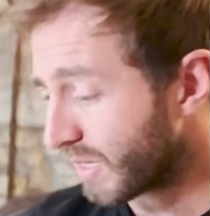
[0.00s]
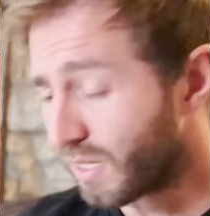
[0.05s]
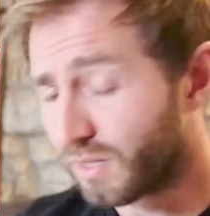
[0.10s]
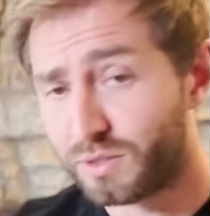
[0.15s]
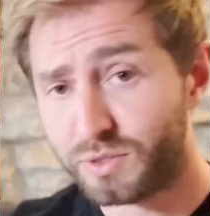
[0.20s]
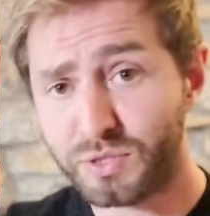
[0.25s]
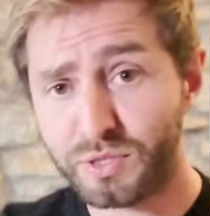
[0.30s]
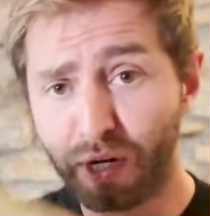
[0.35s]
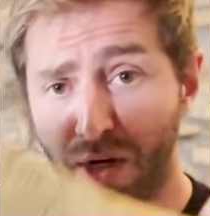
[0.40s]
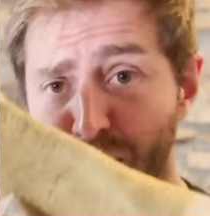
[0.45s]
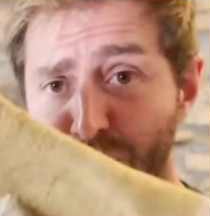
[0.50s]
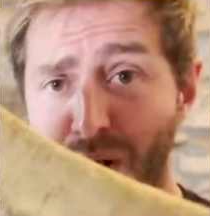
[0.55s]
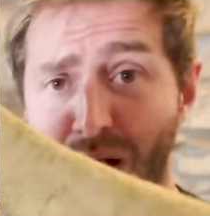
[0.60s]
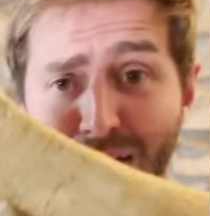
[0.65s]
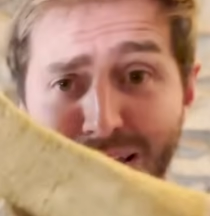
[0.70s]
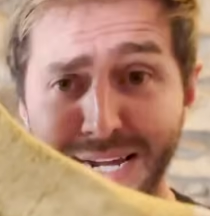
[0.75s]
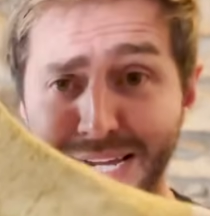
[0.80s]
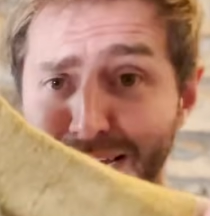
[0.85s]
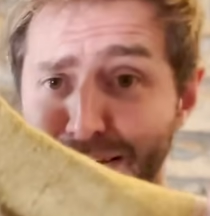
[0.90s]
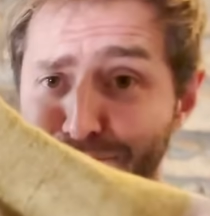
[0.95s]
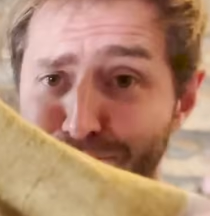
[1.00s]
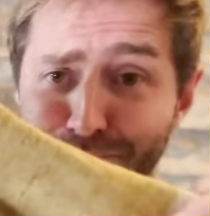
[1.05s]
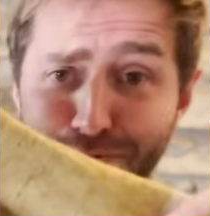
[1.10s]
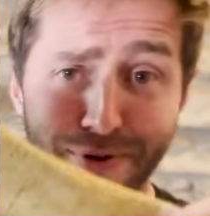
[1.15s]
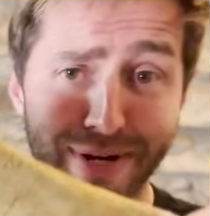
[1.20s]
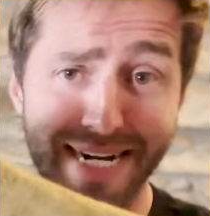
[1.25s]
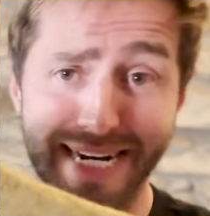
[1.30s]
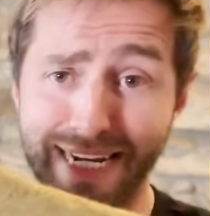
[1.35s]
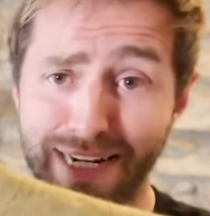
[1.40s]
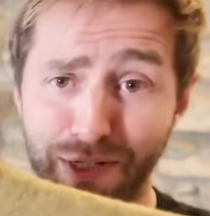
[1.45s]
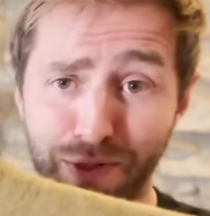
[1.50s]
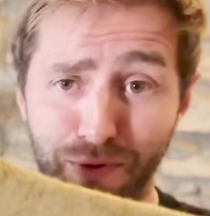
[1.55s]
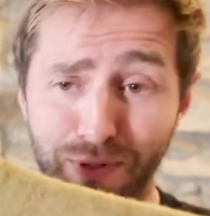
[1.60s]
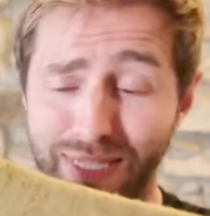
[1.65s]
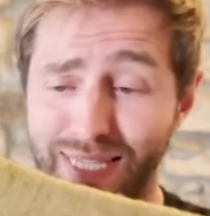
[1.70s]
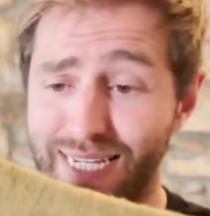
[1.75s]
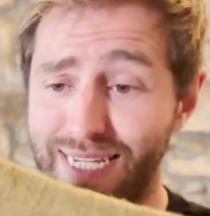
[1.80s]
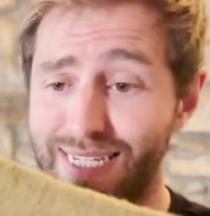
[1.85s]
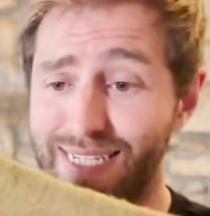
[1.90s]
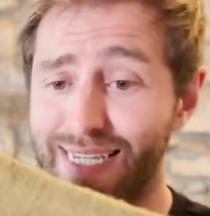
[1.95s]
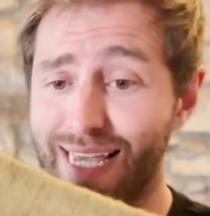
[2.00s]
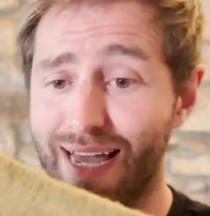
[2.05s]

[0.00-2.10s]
So I really enjoyed this.